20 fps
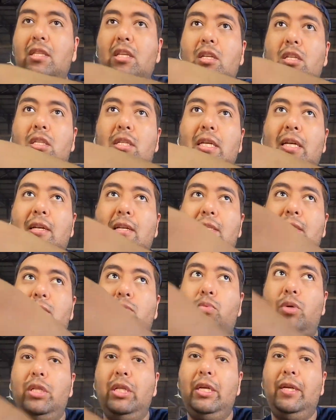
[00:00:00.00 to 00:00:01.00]
The stick is
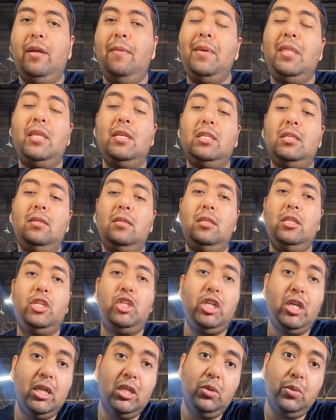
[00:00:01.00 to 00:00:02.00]
really, I mean, the
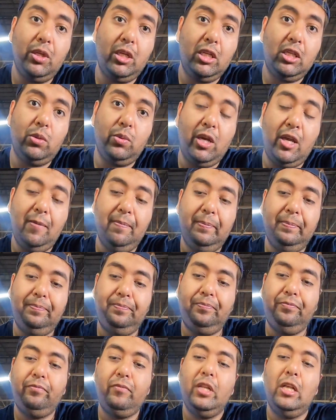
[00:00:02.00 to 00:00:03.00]
chicken's really sweet.
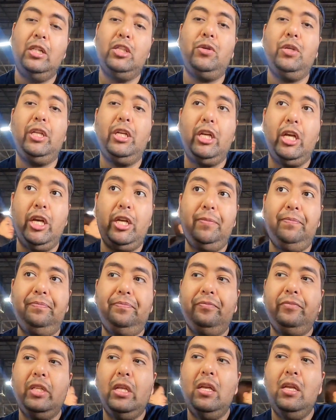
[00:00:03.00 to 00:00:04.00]
It's really good.
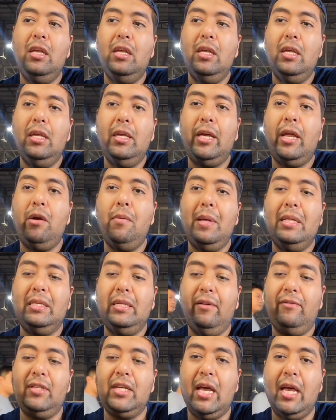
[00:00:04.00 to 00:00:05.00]
Kind of
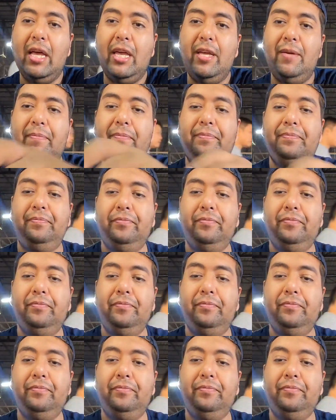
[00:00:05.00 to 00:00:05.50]
reminds me of Thai.